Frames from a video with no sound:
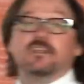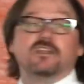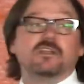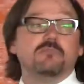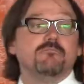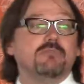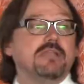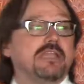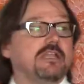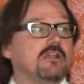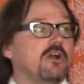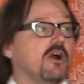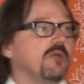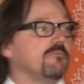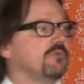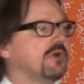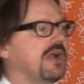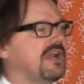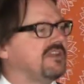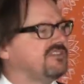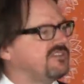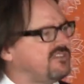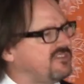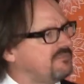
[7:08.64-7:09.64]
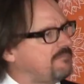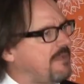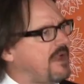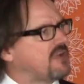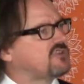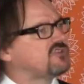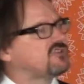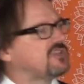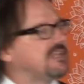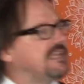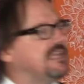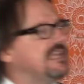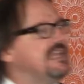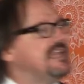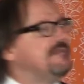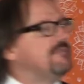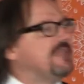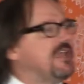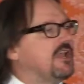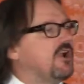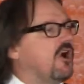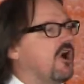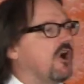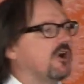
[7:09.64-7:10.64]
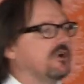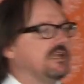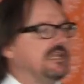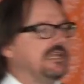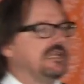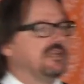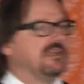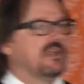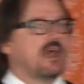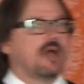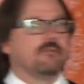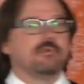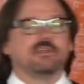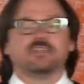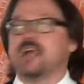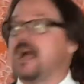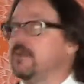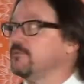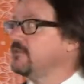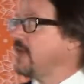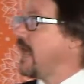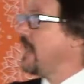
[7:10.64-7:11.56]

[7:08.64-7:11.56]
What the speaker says: to compete on price, especially in hard economic times.